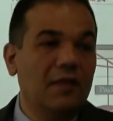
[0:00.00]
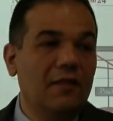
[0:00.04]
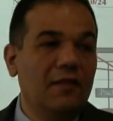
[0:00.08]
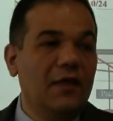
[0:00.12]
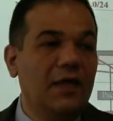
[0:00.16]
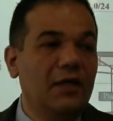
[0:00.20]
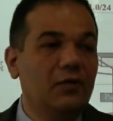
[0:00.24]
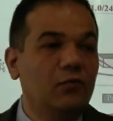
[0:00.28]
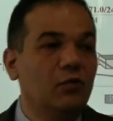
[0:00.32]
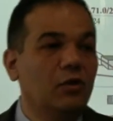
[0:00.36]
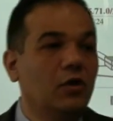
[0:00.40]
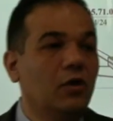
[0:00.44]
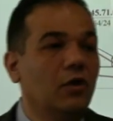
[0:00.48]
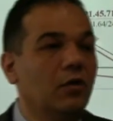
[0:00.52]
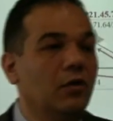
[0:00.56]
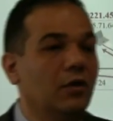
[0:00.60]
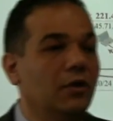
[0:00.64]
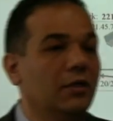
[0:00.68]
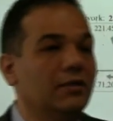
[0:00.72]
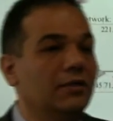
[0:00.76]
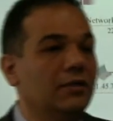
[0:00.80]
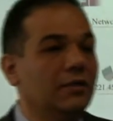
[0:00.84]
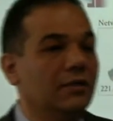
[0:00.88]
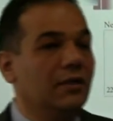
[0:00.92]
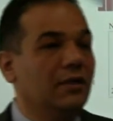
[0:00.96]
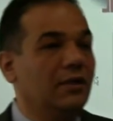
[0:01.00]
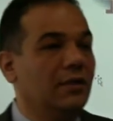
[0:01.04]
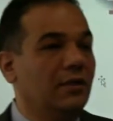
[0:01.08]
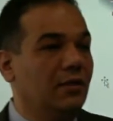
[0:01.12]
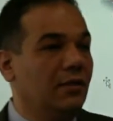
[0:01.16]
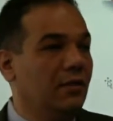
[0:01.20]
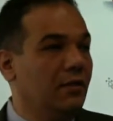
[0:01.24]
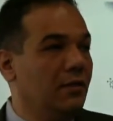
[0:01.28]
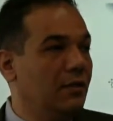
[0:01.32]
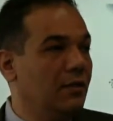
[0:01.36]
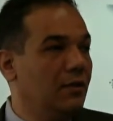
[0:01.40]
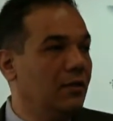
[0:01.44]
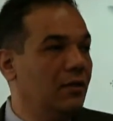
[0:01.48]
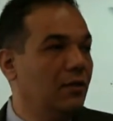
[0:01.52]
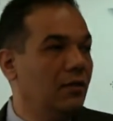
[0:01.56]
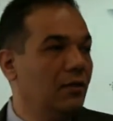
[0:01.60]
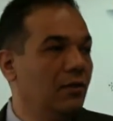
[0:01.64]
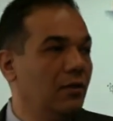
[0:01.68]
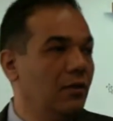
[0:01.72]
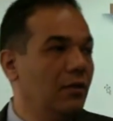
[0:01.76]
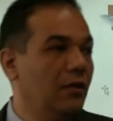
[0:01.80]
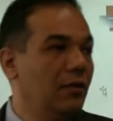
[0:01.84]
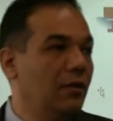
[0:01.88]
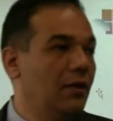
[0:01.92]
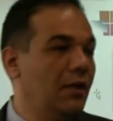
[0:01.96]
That we call it
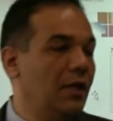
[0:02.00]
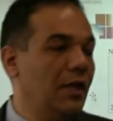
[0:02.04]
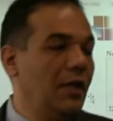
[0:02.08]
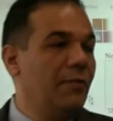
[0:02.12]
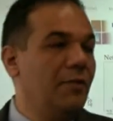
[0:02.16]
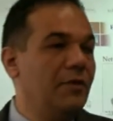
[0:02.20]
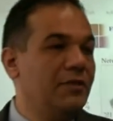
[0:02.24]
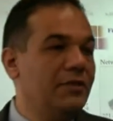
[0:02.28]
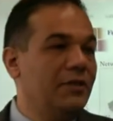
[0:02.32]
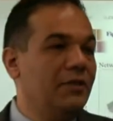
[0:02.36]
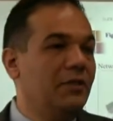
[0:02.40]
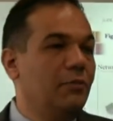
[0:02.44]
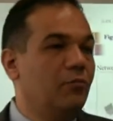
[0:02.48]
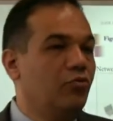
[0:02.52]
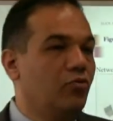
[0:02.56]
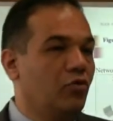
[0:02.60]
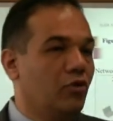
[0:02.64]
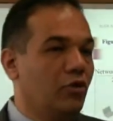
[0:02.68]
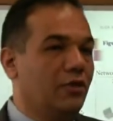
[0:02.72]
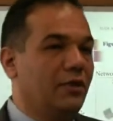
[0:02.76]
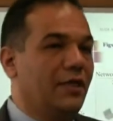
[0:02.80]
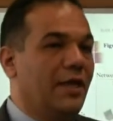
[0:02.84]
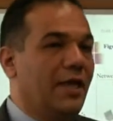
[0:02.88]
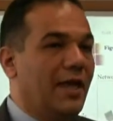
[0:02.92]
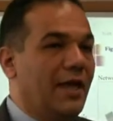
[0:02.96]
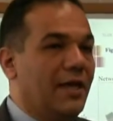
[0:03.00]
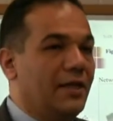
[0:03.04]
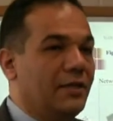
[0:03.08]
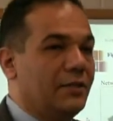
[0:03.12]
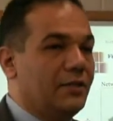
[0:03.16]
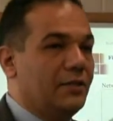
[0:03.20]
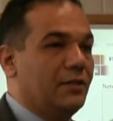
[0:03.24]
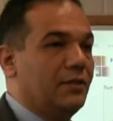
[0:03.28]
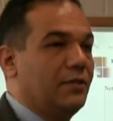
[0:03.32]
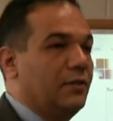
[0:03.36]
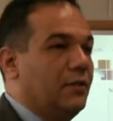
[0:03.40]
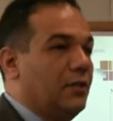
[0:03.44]
limited broadcast.